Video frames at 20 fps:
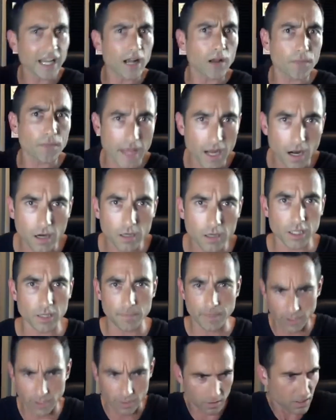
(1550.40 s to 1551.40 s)
out that
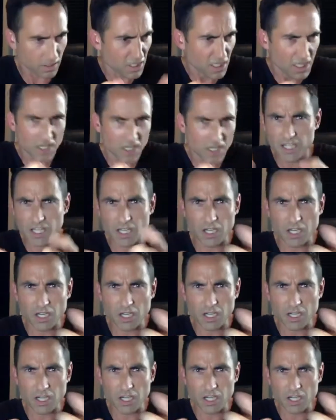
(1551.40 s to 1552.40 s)
argument, or, you know,
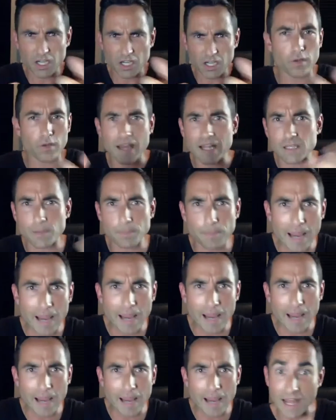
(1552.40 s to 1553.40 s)
that thing, or that debate, or